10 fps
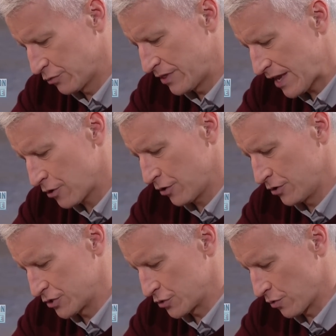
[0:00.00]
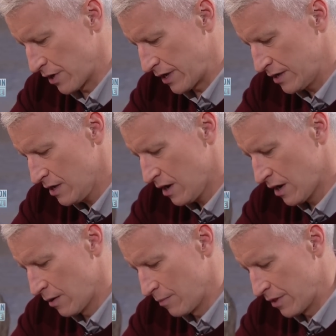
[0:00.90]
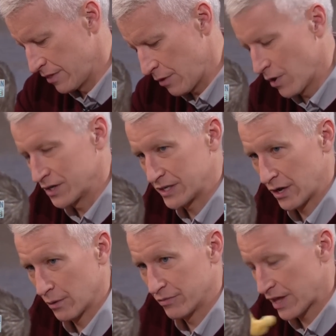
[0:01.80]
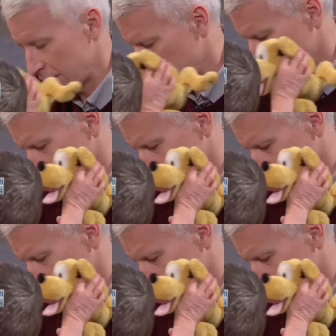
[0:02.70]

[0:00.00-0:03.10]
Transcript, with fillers: When they heard your story, um, they wanted to help. They are